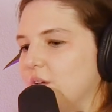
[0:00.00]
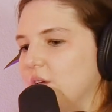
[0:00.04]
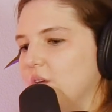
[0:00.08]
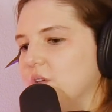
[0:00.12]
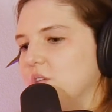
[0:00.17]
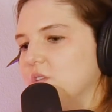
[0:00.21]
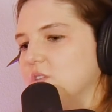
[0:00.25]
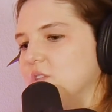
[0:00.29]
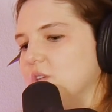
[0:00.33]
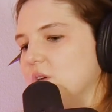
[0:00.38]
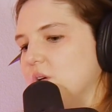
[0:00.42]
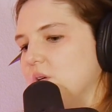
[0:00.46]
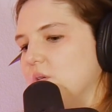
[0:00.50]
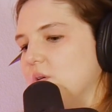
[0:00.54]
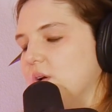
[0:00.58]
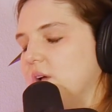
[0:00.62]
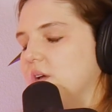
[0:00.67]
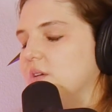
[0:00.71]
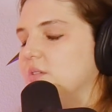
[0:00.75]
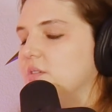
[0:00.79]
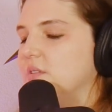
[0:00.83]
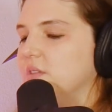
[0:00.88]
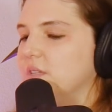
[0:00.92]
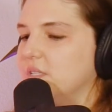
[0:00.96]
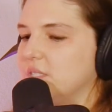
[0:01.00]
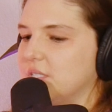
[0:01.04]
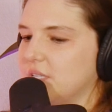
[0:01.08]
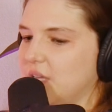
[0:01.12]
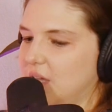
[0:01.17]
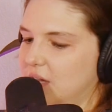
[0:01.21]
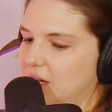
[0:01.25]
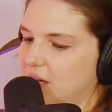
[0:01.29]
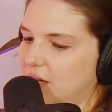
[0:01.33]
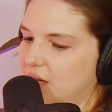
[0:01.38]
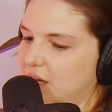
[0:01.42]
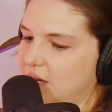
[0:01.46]
So I go to this
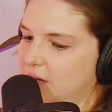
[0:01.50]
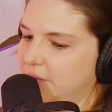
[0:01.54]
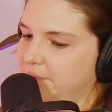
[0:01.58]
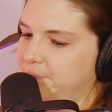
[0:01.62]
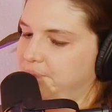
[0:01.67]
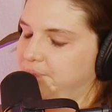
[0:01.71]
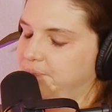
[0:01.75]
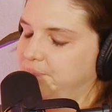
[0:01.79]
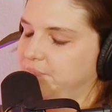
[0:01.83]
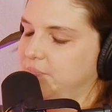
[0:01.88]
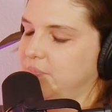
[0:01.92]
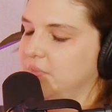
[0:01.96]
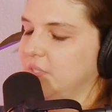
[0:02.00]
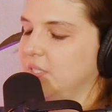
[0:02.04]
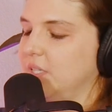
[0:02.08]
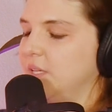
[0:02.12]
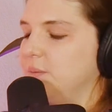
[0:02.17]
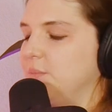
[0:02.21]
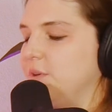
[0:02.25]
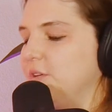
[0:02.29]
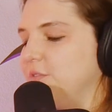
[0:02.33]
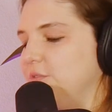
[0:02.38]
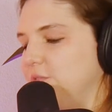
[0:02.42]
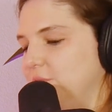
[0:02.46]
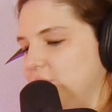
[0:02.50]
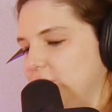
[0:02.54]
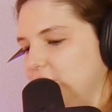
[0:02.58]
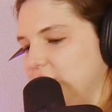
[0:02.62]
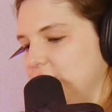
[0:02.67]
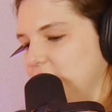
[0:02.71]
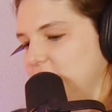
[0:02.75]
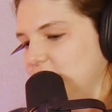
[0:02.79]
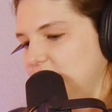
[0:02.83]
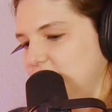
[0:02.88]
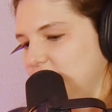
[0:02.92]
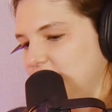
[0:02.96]
guy, get my food
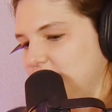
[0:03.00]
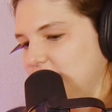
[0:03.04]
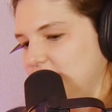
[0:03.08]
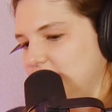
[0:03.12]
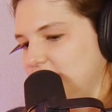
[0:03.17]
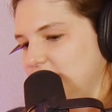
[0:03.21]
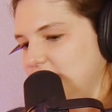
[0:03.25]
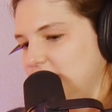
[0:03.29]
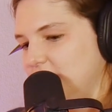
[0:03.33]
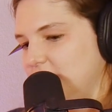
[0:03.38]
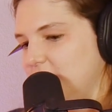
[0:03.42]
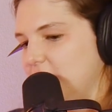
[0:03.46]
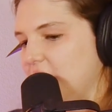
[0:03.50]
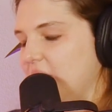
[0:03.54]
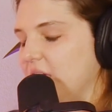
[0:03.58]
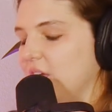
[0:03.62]
allergies tested.